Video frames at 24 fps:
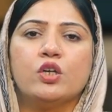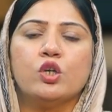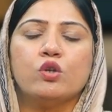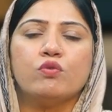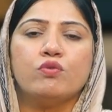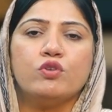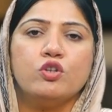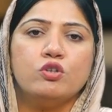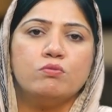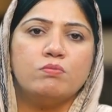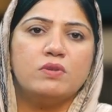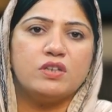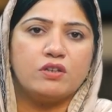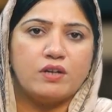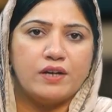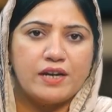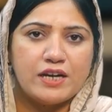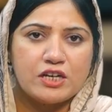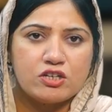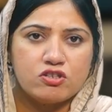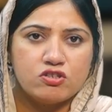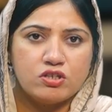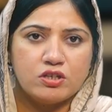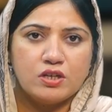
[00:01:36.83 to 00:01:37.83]
of human
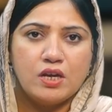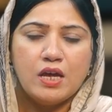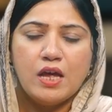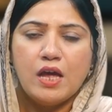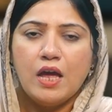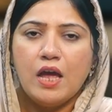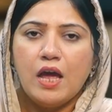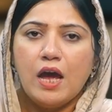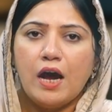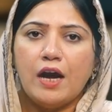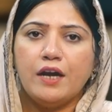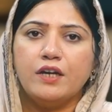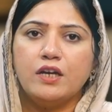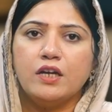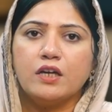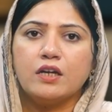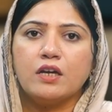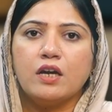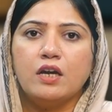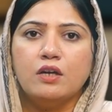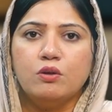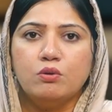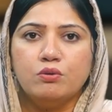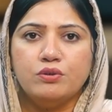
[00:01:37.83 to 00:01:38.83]
connection under
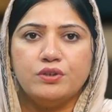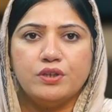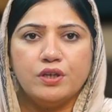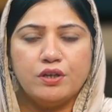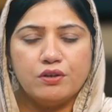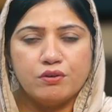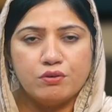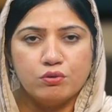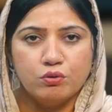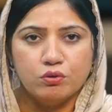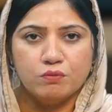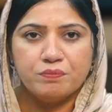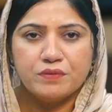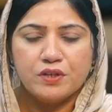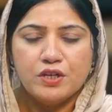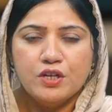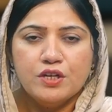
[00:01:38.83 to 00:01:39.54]
colonial rule.